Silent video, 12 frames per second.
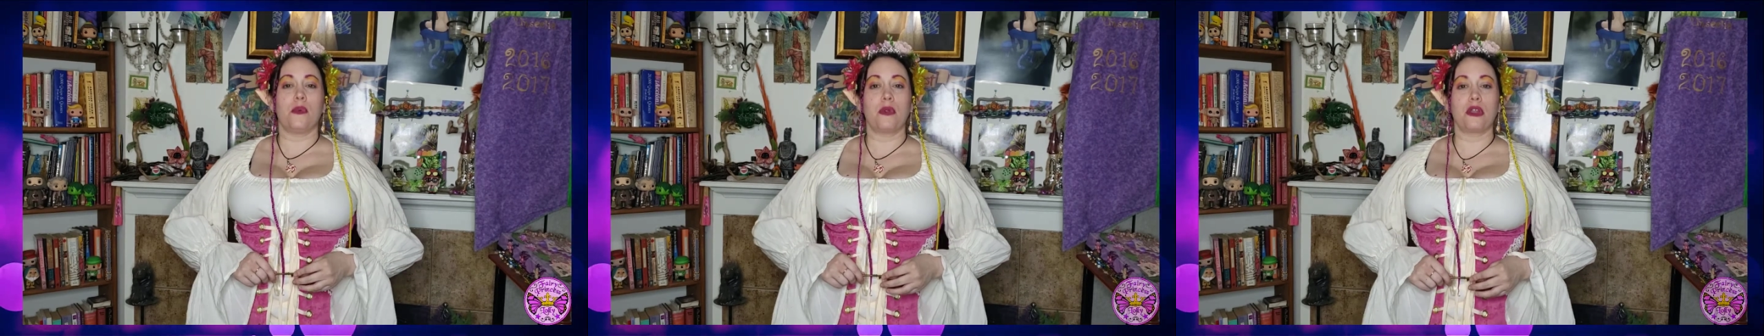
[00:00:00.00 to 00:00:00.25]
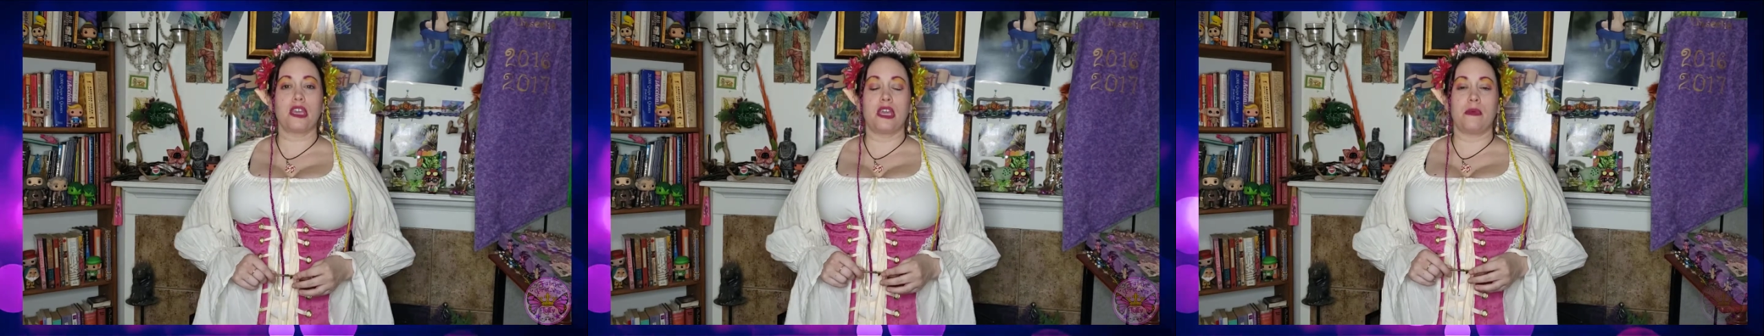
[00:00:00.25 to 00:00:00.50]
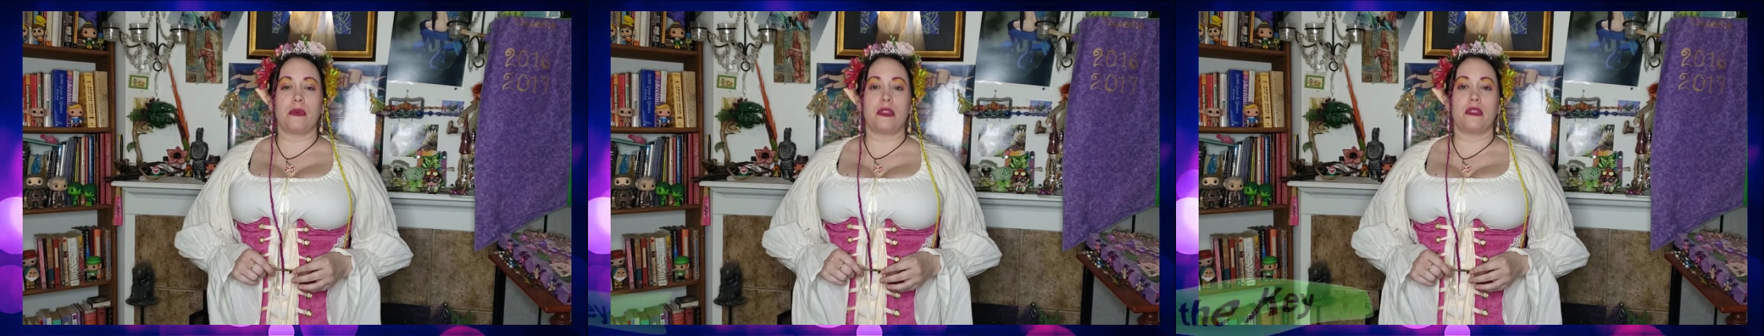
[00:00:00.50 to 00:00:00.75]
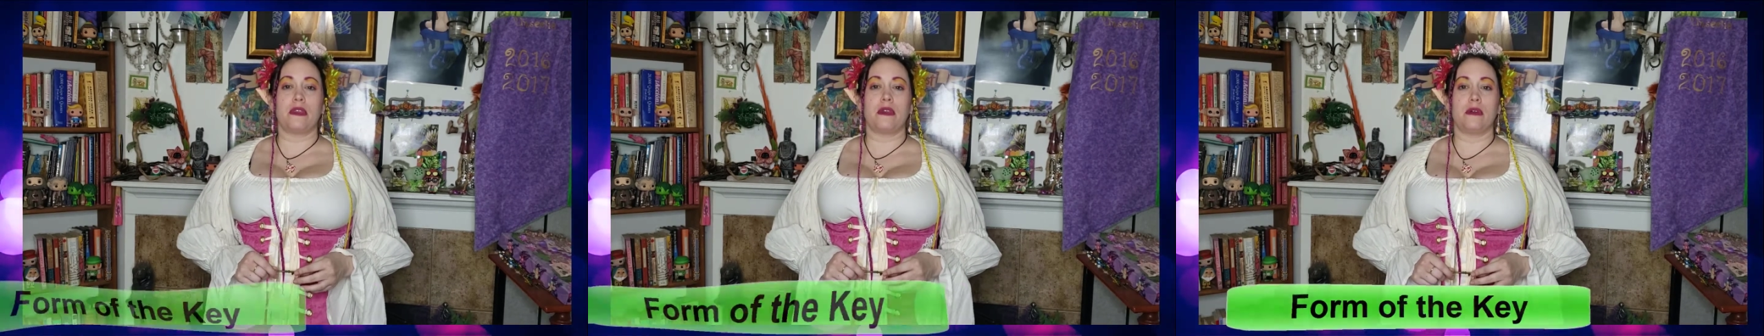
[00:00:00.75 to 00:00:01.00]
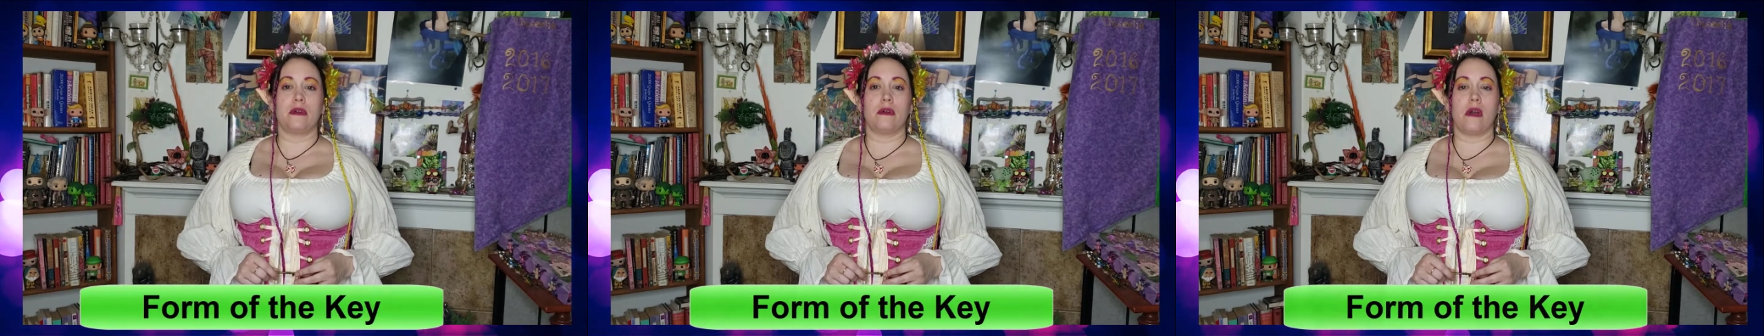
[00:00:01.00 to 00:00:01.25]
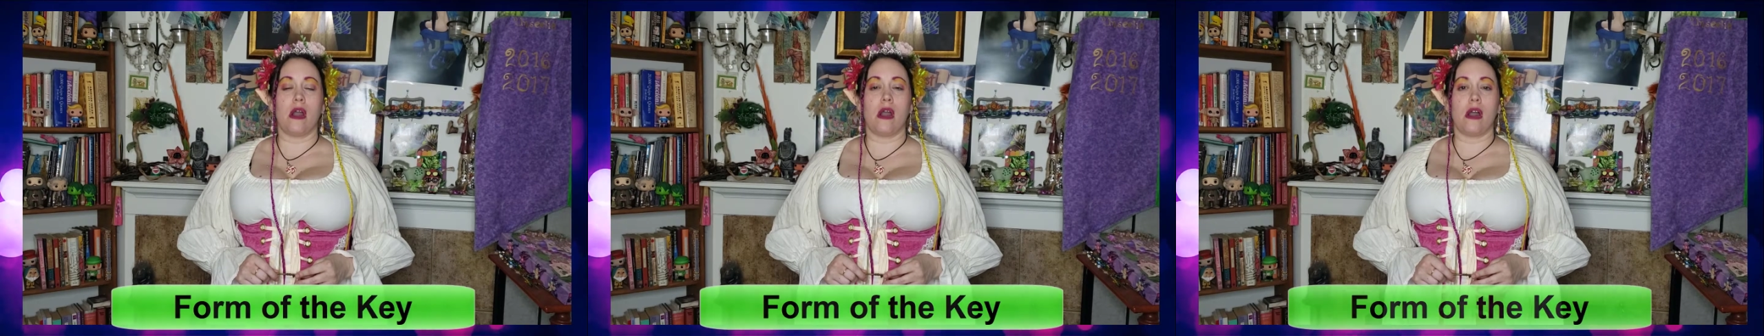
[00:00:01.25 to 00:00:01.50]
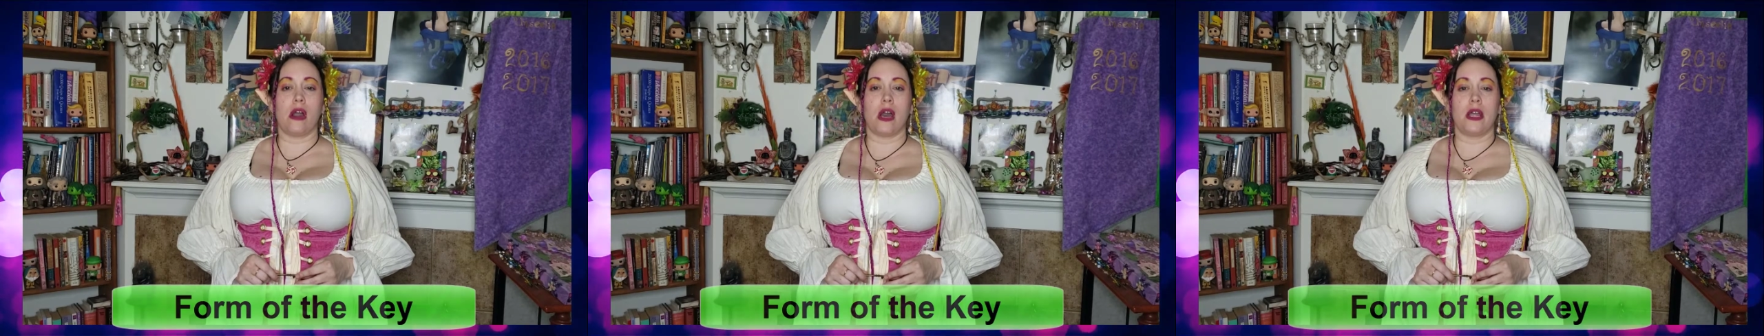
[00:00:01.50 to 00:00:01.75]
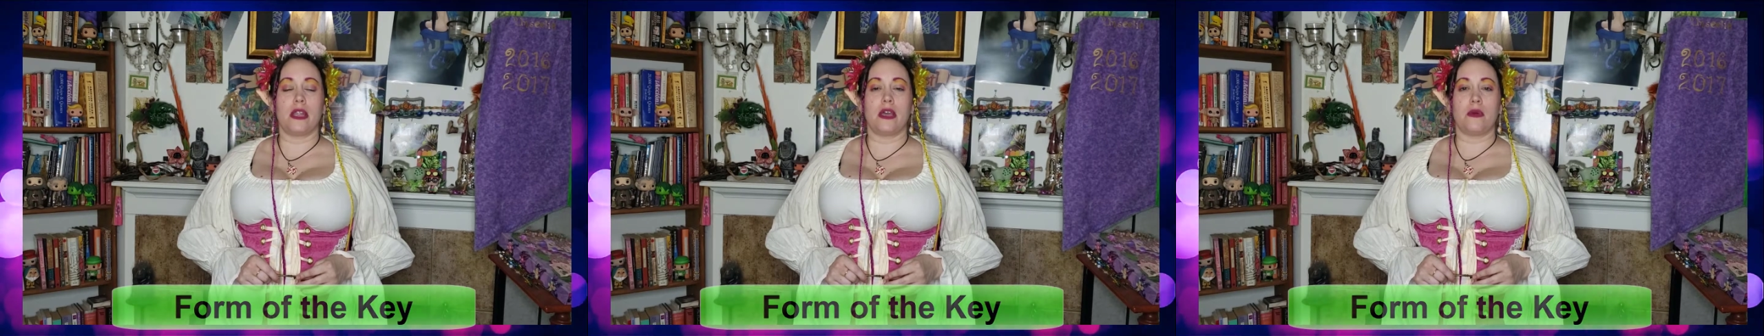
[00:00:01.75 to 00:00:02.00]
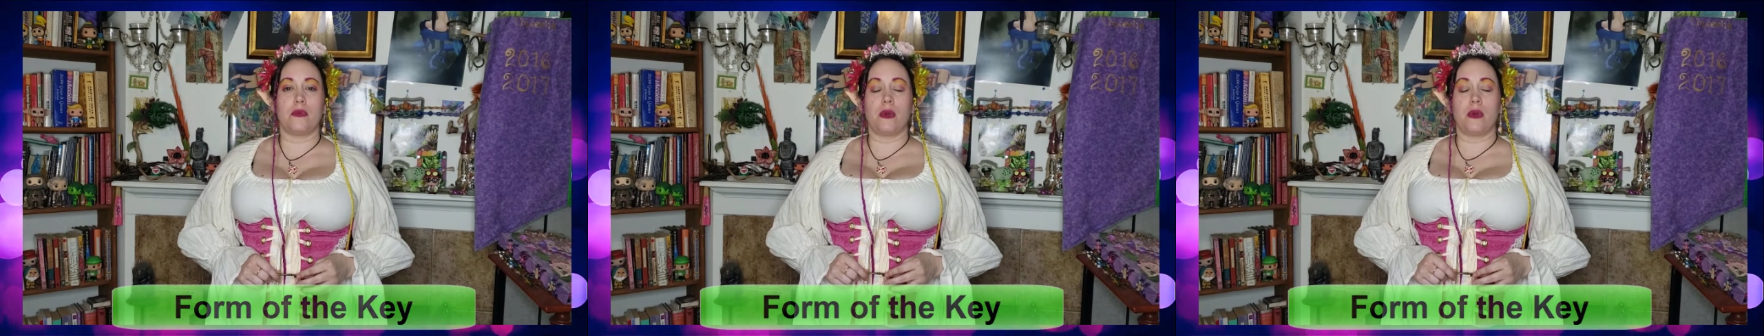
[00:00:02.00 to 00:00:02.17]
working with you on